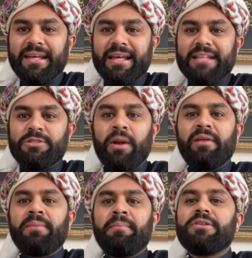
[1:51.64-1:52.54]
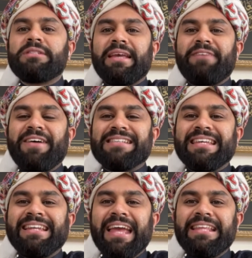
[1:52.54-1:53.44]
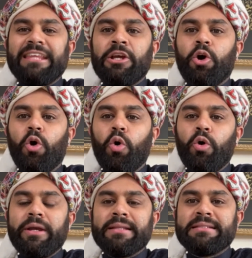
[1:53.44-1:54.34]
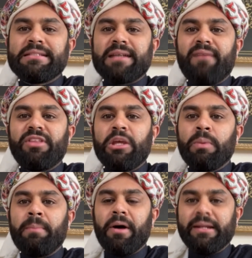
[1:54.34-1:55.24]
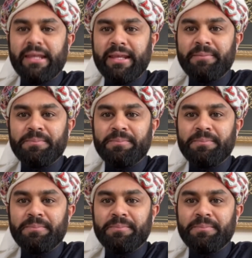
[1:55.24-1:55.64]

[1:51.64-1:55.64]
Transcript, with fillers: It's one of the most fascinating organs of the human body.